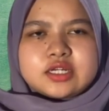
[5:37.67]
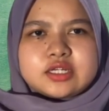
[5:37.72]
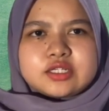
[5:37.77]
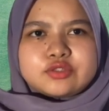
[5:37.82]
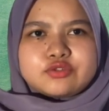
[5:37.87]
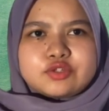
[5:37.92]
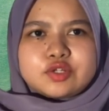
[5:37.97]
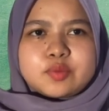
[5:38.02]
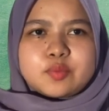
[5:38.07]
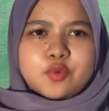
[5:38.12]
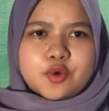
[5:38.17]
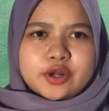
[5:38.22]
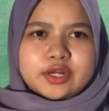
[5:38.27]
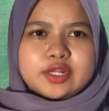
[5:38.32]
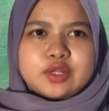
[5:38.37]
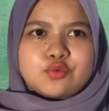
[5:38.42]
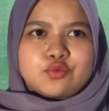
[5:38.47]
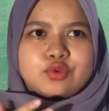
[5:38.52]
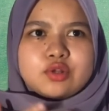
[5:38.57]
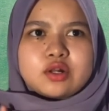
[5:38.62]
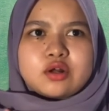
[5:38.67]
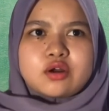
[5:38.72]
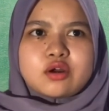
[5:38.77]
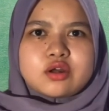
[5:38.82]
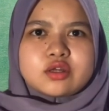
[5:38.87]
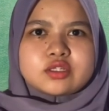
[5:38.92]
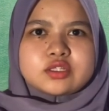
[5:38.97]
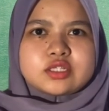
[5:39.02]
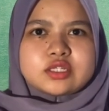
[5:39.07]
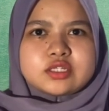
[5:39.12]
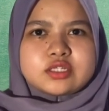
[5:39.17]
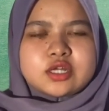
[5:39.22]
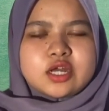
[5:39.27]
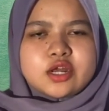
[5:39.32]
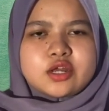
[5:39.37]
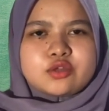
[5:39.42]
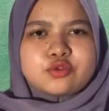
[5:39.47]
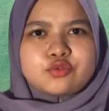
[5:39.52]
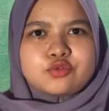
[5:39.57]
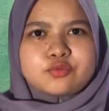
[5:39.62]
to the body will cause this
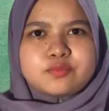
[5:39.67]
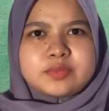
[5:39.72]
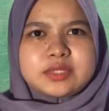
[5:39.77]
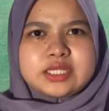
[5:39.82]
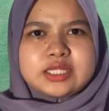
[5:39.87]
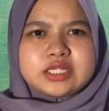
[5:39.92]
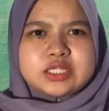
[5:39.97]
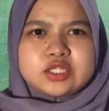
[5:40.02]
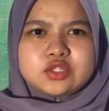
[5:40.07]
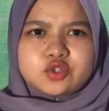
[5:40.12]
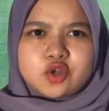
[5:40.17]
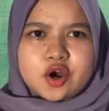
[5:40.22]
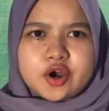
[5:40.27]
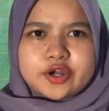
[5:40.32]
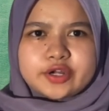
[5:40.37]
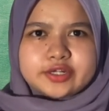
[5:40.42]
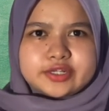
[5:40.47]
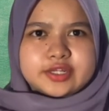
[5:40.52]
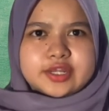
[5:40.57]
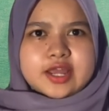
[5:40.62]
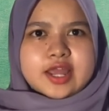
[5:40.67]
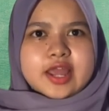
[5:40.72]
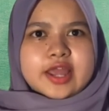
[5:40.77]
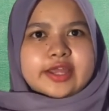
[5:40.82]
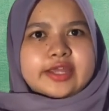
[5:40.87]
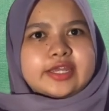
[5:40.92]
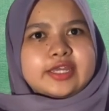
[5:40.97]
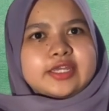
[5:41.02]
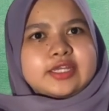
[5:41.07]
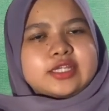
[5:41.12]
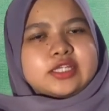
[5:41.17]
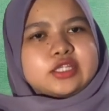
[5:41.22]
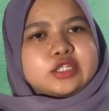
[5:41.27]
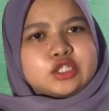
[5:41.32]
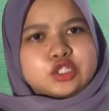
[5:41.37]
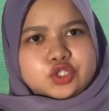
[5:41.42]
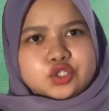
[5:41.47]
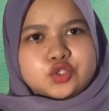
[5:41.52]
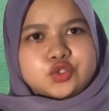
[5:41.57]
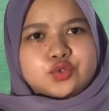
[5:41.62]
ion to be stored in the
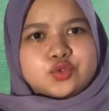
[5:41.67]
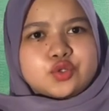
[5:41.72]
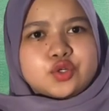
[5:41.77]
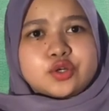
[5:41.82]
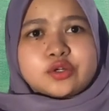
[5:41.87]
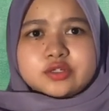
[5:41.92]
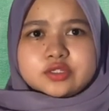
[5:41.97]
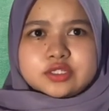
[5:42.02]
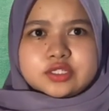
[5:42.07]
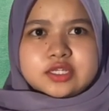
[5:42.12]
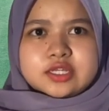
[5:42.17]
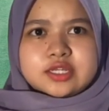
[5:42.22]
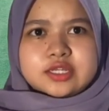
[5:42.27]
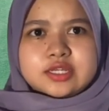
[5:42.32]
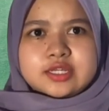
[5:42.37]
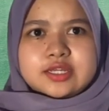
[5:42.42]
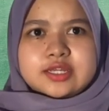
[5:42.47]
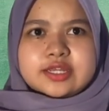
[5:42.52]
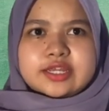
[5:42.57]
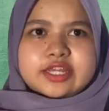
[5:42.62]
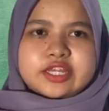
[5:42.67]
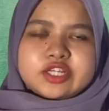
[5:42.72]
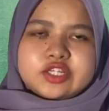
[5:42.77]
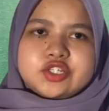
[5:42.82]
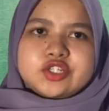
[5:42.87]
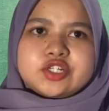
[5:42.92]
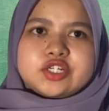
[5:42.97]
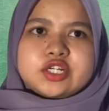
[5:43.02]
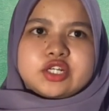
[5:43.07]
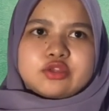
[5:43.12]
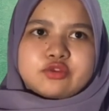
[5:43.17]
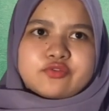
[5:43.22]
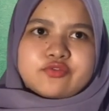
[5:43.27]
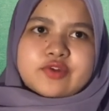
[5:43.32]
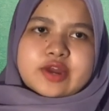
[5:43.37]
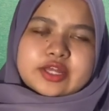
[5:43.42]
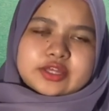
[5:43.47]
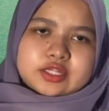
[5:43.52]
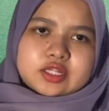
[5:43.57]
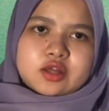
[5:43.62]
tissue, causing injury to
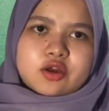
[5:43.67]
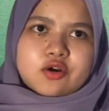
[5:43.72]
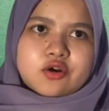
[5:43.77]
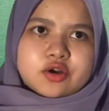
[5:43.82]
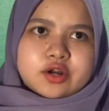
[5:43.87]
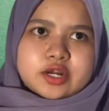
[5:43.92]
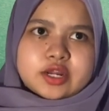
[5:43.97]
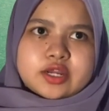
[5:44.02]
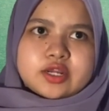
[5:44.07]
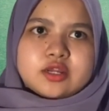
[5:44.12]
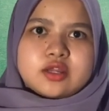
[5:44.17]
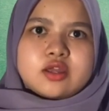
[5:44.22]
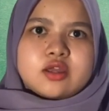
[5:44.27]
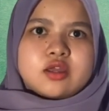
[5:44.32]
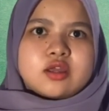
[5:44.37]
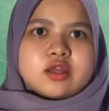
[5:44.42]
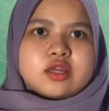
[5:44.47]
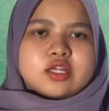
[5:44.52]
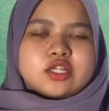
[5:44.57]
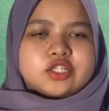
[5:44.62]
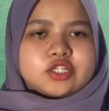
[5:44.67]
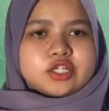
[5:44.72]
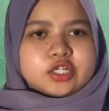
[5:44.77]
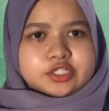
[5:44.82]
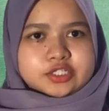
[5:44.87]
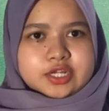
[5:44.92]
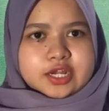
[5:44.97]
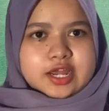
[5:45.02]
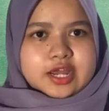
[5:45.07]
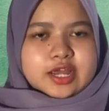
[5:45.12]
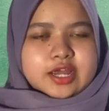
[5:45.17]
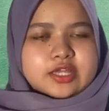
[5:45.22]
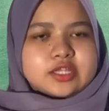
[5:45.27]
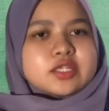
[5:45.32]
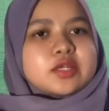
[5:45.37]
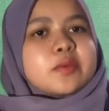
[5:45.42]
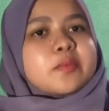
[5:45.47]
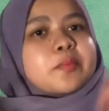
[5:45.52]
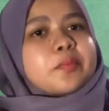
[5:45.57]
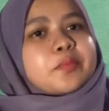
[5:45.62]
vital organs such as
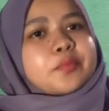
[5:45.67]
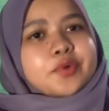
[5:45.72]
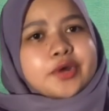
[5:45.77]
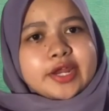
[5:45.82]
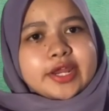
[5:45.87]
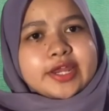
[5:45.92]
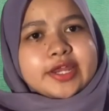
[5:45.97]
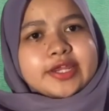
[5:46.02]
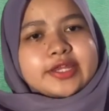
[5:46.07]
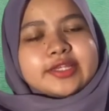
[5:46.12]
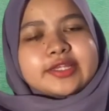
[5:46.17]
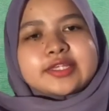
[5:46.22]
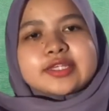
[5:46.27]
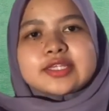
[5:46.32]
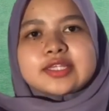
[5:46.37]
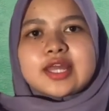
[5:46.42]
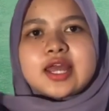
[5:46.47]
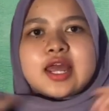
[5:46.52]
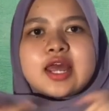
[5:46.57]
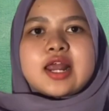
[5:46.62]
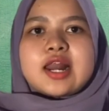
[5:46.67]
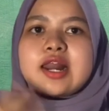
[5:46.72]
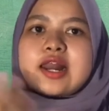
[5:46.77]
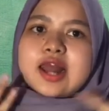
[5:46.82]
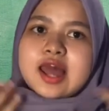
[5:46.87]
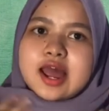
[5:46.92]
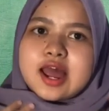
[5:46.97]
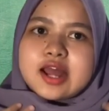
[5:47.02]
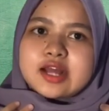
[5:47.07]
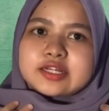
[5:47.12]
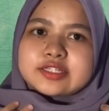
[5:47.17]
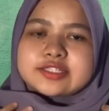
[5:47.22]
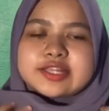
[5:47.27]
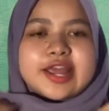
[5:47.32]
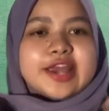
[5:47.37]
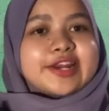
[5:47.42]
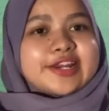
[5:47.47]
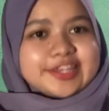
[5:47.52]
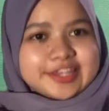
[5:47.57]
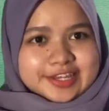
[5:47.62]
brain, lungs,
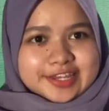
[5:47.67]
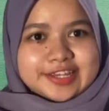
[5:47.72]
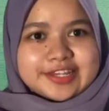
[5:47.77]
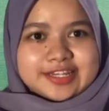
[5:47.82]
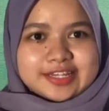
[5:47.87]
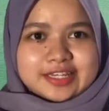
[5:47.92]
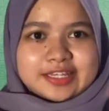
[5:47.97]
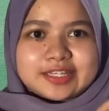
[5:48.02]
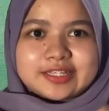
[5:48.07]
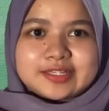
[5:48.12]
and kidney.